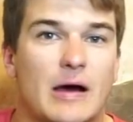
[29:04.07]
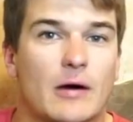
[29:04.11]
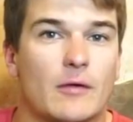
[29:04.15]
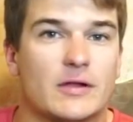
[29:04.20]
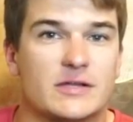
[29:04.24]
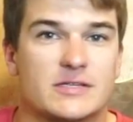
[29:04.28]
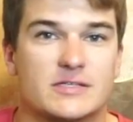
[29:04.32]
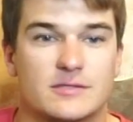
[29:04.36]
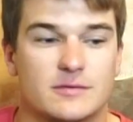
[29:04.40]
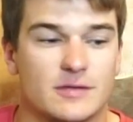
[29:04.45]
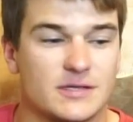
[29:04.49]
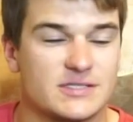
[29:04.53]

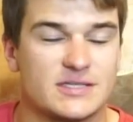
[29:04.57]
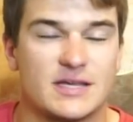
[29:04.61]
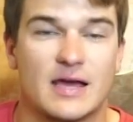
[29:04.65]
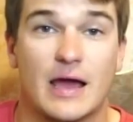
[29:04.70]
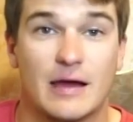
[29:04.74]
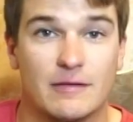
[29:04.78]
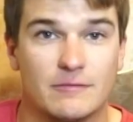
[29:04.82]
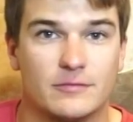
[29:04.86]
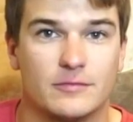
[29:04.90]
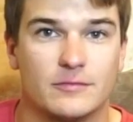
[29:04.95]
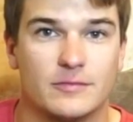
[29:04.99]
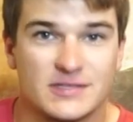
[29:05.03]
Let's
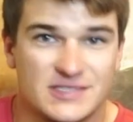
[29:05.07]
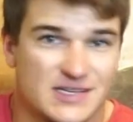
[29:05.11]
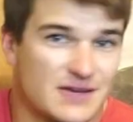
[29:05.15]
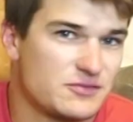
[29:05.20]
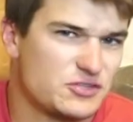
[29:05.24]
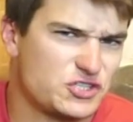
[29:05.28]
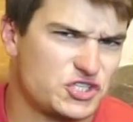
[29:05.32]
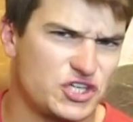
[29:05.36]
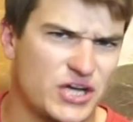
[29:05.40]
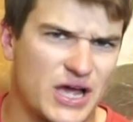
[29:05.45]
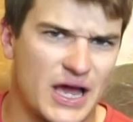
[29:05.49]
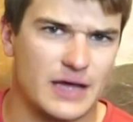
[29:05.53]
have a
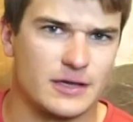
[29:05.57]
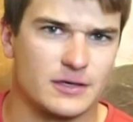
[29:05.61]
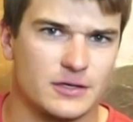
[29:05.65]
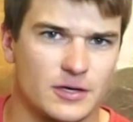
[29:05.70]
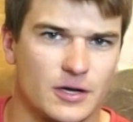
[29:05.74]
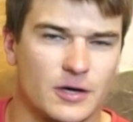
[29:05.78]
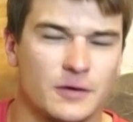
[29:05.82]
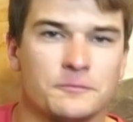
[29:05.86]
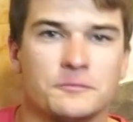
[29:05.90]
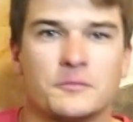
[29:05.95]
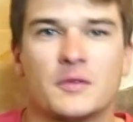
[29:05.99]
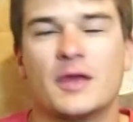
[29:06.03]
chat. You
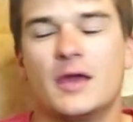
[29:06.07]
know.